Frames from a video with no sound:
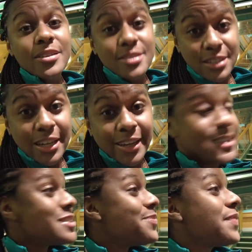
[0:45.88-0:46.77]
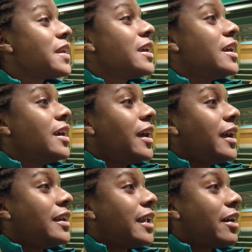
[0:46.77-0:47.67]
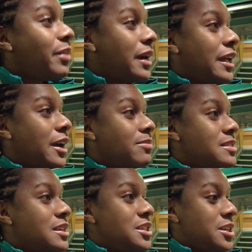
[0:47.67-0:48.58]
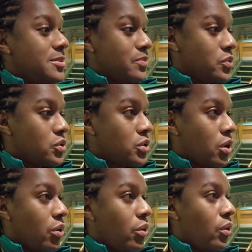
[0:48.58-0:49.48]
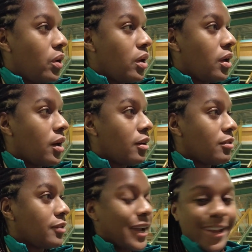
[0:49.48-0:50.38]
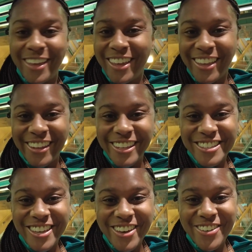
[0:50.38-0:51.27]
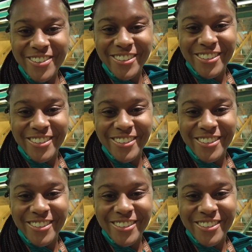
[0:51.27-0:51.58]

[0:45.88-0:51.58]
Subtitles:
sea days, and now I'm heading up to the gym. So all right, let's go.